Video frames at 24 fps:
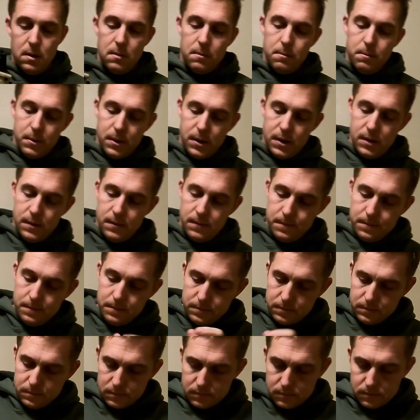but
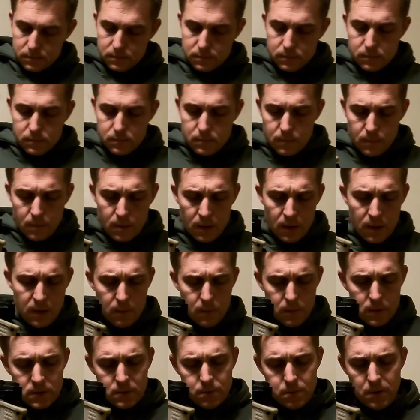it
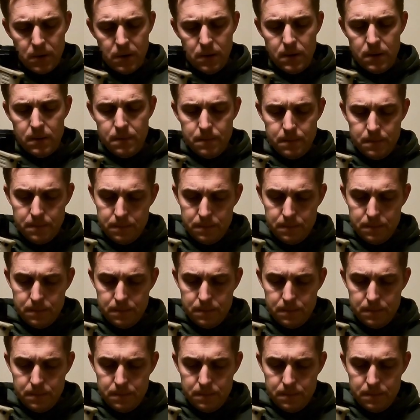works pretty good.